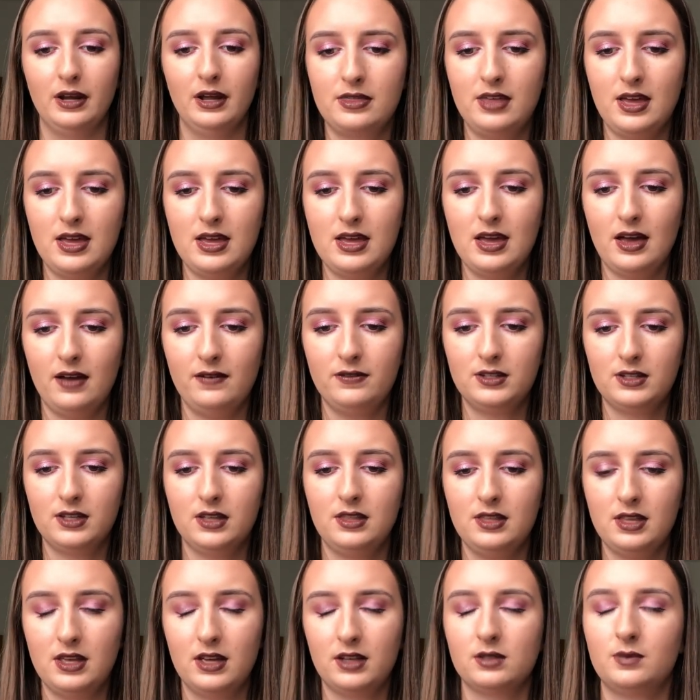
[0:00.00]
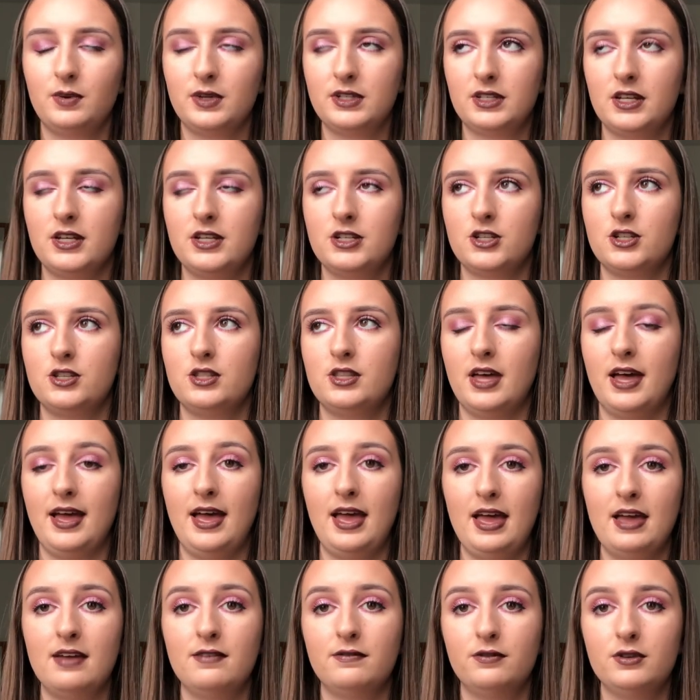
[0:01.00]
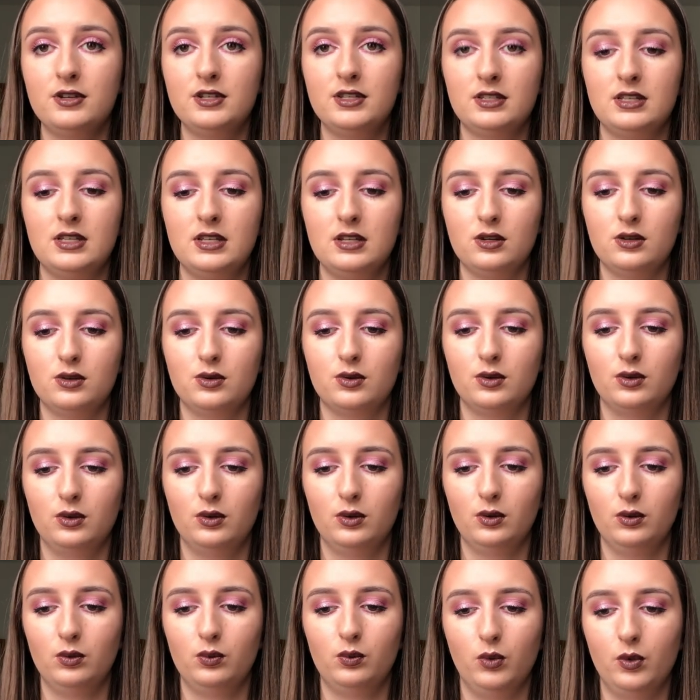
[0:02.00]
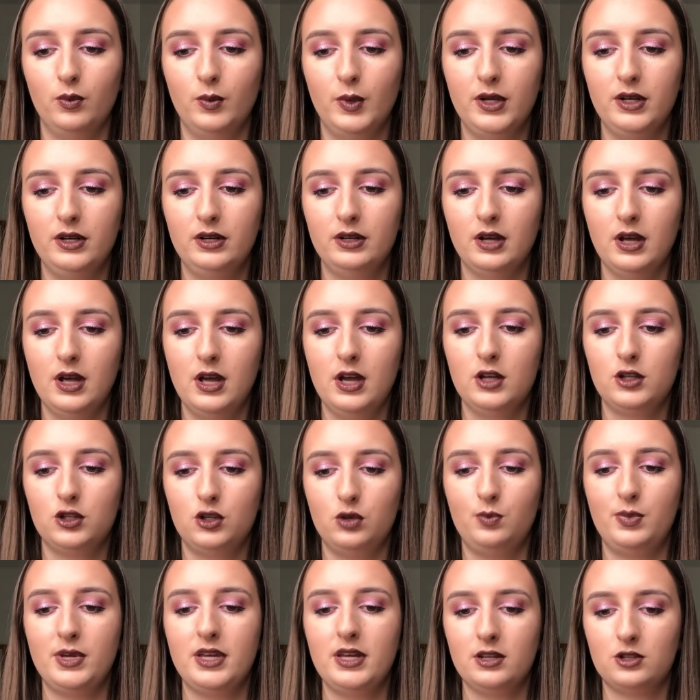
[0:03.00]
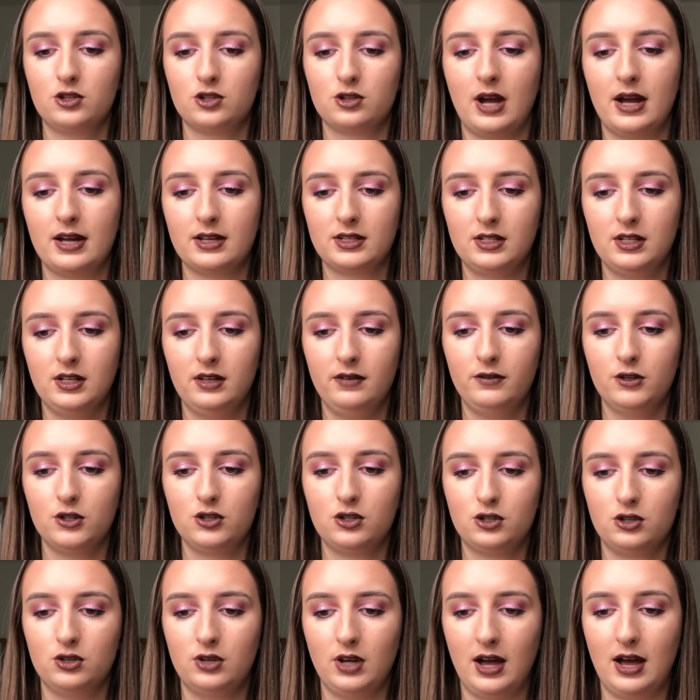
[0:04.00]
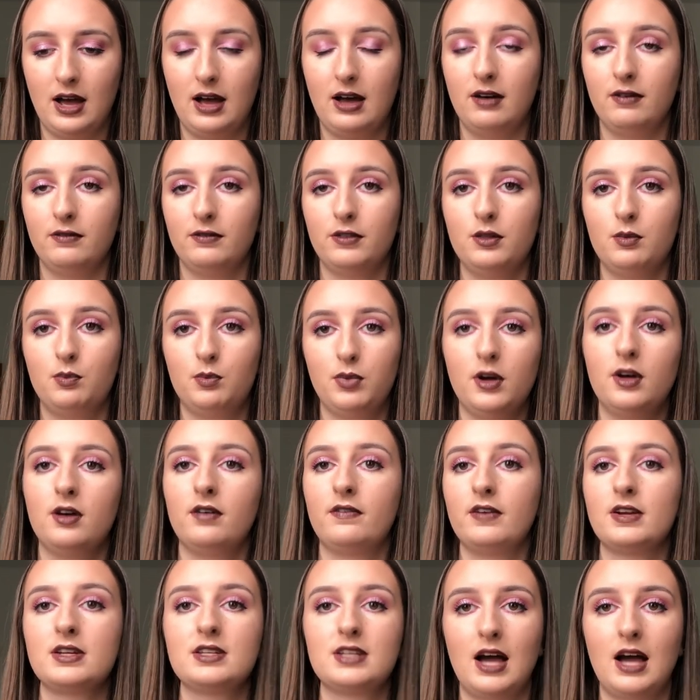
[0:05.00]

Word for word: They have set the expectation that every single woman, to be attractive, should have the perfect